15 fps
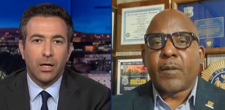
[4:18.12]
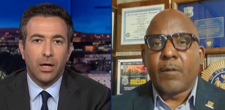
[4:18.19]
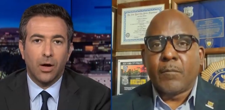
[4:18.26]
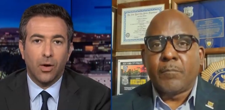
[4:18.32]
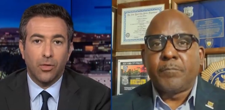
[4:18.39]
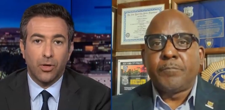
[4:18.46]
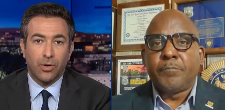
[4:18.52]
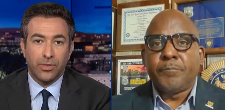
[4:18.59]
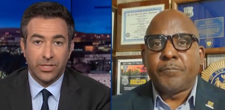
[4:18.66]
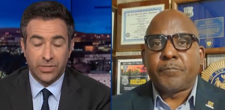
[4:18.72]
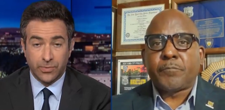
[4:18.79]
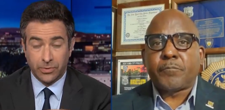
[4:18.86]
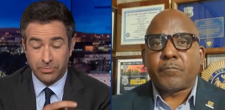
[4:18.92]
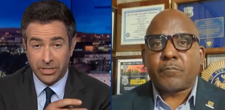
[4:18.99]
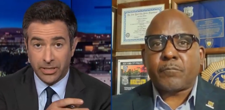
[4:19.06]
Speaker 1: although
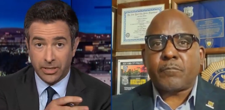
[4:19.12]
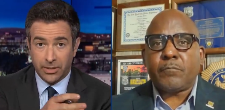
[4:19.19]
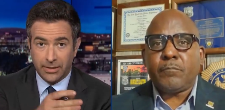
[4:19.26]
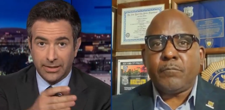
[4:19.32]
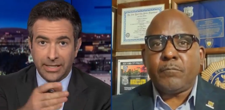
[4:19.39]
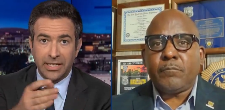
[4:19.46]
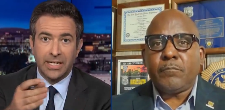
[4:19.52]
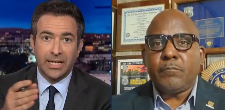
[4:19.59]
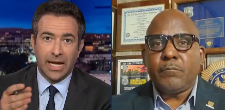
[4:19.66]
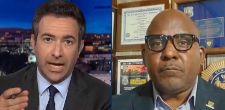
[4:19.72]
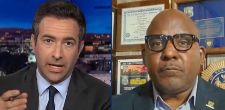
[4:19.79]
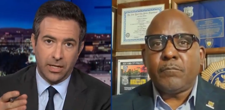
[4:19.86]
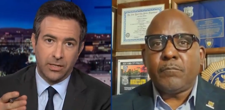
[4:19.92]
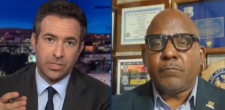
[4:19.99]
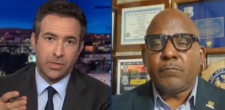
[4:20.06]
this will be
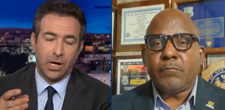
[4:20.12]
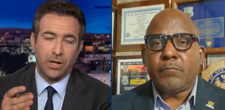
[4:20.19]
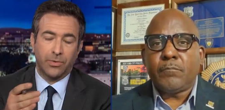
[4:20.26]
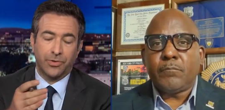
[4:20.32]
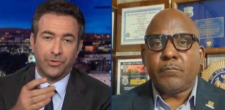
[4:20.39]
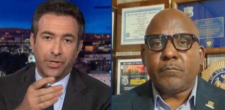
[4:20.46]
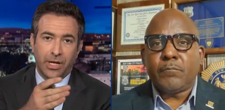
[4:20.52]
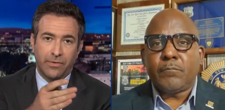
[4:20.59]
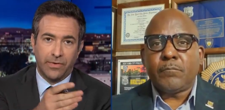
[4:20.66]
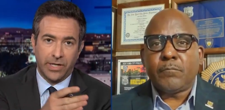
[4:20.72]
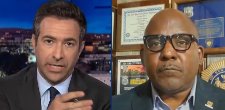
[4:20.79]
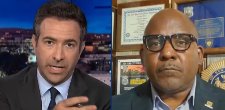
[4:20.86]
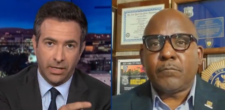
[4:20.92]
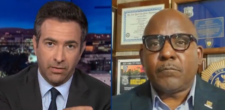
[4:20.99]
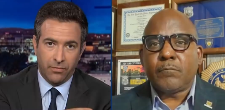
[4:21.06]
litigated, so I will say it
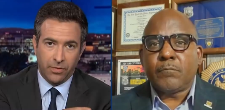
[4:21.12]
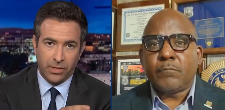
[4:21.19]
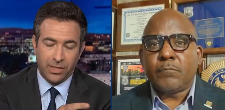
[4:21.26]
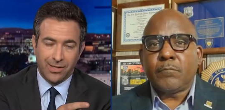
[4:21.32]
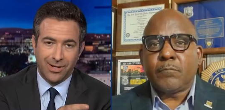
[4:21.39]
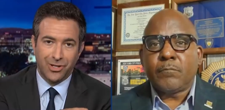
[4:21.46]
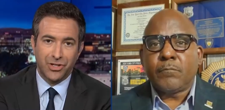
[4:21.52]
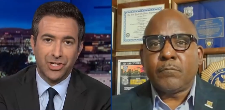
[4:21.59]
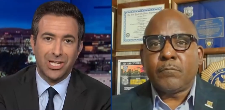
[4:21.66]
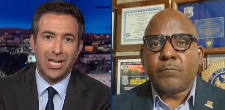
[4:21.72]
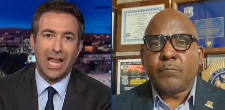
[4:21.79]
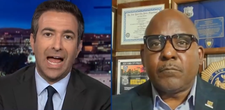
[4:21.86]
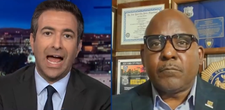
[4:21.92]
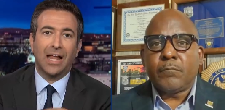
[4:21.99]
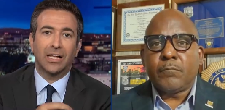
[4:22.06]
very carefully, there is
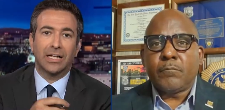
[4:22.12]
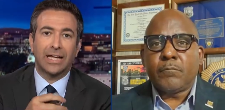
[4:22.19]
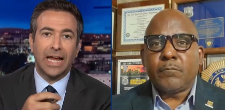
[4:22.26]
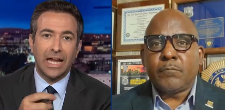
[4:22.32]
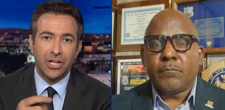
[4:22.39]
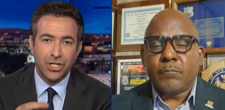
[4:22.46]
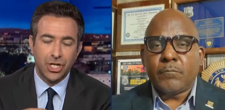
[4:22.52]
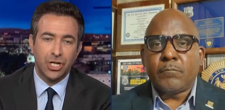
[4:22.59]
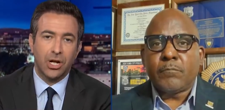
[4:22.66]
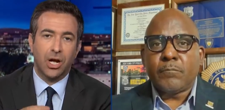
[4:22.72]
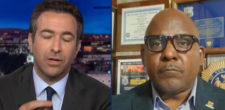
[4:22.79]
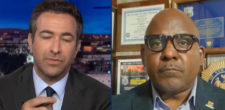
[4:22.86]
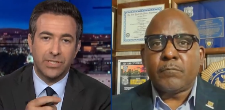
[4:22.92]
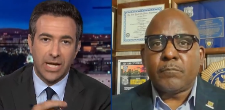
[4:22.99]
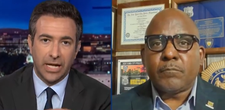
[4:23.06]
an allegation
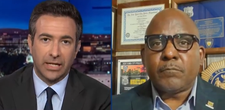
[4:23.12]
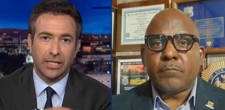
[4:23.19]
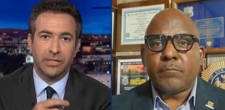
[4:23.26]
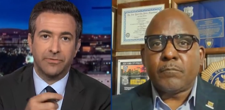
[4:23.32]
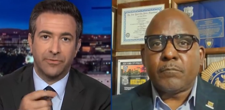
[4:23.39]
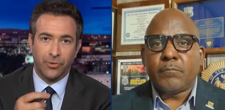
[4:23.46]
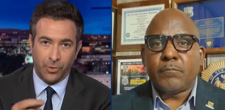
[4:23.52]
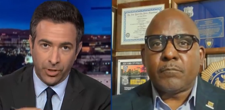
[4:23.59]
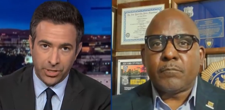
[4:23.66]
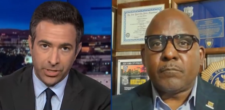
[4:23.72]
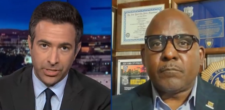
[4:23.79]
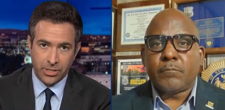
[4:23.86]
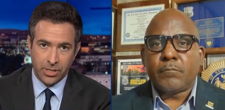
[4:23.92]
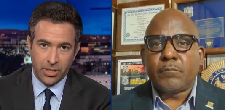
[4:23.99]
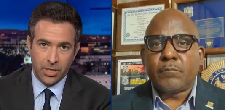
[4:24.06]
of deadly
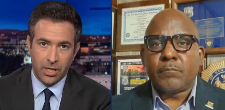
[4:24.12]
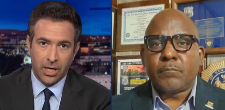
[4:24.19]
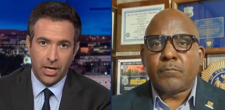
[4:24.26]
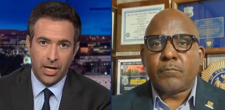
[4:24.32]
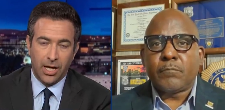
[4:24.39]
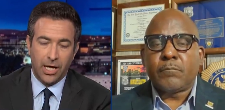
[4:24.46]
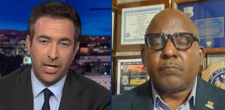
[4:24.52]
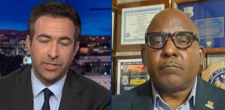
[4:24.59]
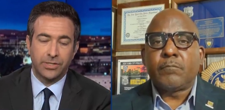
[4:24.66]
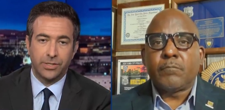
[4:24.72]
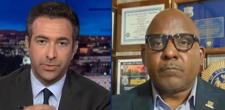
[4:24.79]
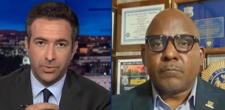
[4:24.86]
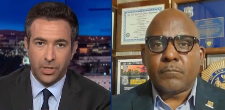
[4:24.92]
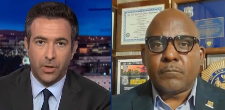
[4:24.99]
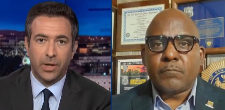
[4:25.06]
force. Uh, as
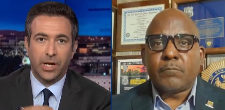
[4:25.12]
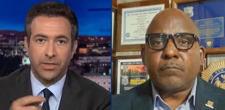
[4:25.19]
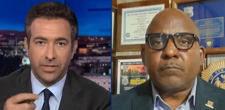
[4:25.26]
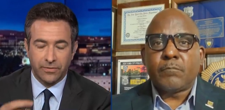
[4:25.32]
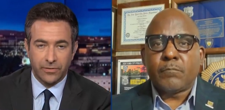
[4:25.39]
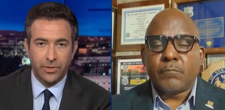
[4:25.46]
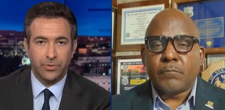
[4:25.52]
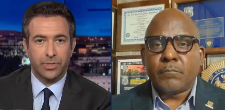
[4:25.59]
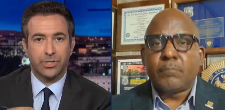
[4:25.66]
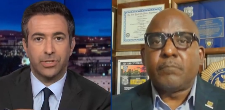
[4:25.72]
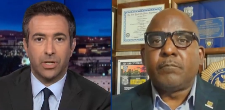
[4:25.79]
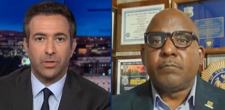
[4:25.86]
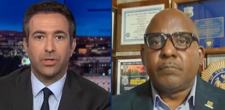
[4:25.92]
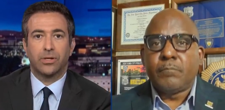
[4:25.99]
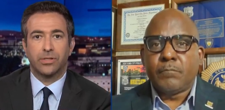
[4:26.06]
you know, and I think viewers
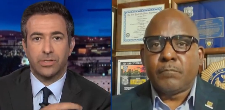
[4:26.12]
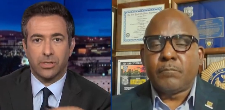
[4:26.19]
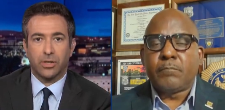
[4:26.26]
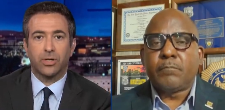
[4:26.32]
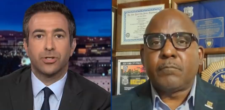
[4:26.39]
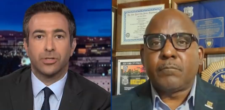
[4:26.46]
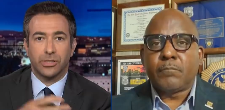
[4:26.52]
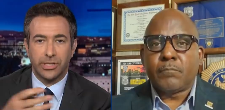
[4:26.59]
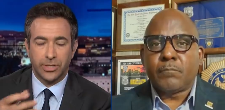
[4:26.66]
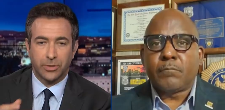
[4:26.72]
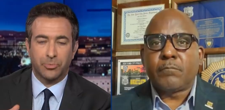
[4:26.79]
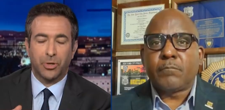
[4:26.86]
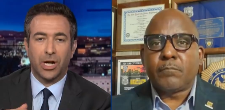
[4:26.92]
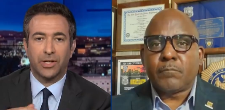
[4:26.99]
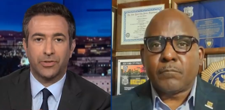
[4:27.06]
know, there is a larger
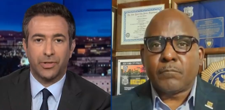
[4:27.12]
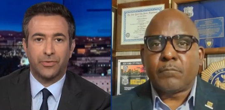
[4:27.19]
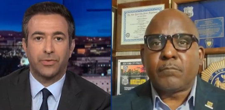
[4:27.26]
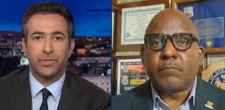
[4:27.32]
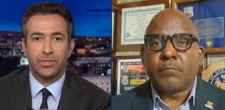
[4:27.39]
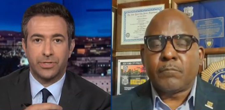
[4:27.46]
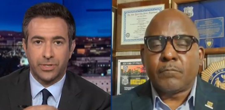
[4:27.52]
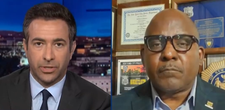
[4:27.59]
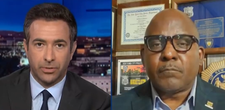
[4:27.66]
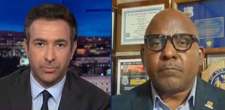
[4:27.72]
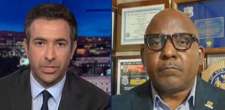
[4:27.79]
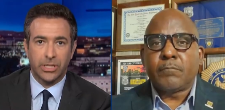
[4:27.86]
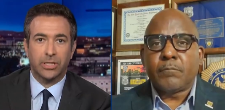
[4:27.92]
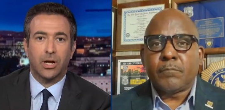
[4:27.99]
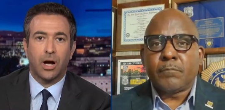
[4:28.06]
legal process for
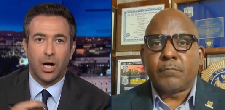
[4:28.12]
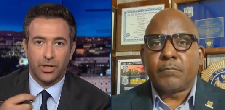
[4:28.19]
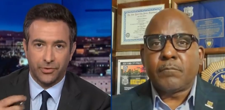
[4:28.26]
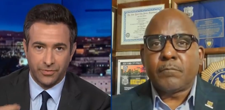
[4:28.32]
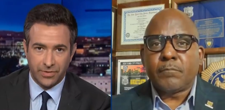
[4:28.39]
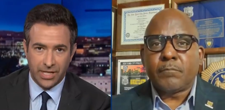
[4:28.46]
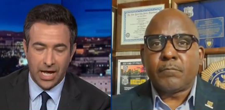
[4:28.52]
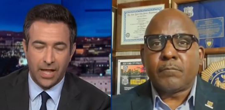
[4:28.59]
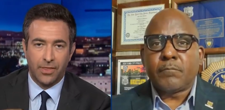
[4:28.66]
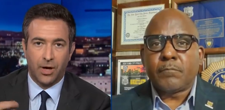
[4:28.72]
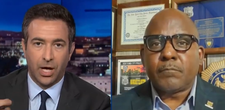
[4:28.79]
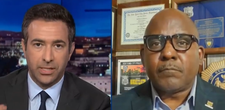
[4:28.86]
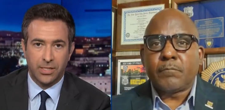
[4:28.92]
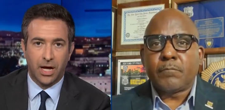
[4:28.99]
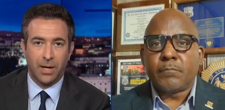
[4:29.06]
determining cause of death,
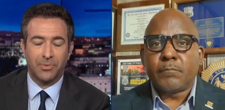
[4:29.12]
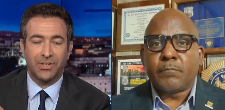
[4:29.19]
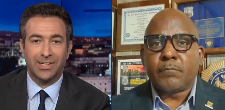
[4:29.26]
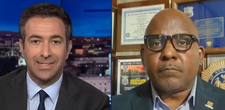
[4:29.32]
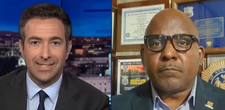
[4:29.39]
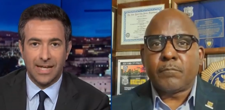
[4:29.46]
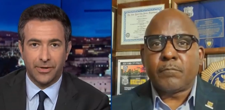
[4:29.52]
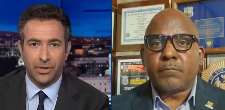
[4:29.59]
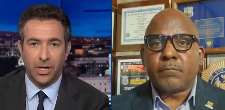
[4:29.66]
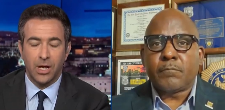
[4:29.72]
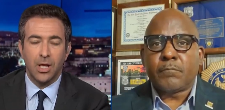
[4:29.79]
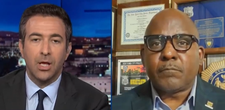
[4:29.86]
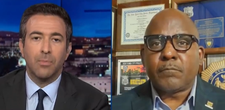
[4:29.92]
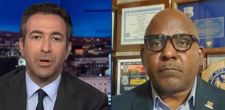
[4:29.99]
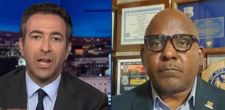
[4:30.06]
autopsy, et cetera.
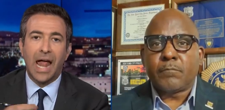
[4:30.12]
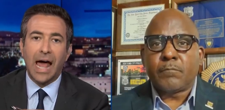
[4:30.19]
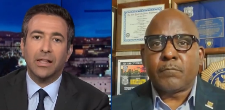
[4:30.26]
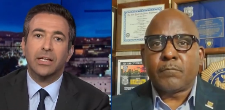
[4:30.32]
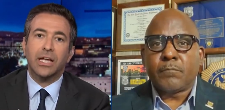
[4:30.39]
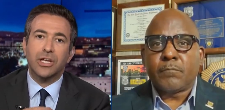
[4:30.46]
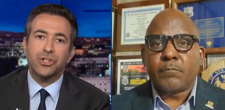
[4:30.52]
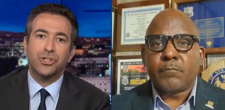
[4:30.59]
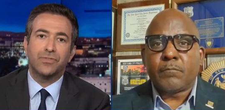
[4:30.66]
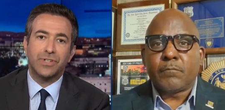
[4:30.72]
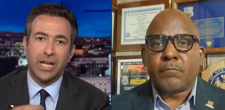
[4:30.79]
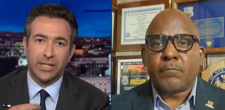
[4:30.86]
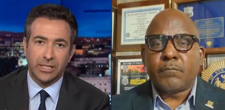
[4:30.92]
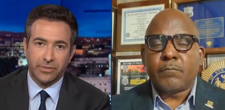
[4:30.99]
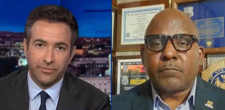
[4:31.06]
But an allegation of
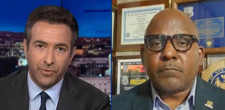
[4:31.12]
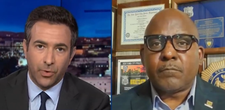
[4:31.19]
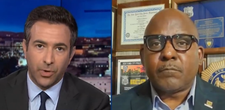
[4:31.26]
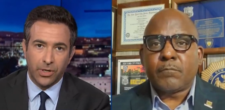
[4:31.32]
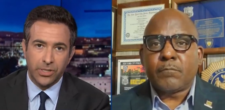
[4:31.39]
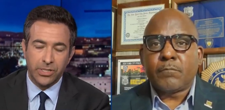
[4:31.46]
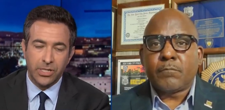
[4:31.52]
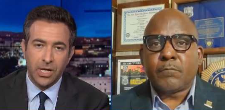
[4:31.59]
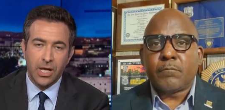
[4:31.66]
deadly force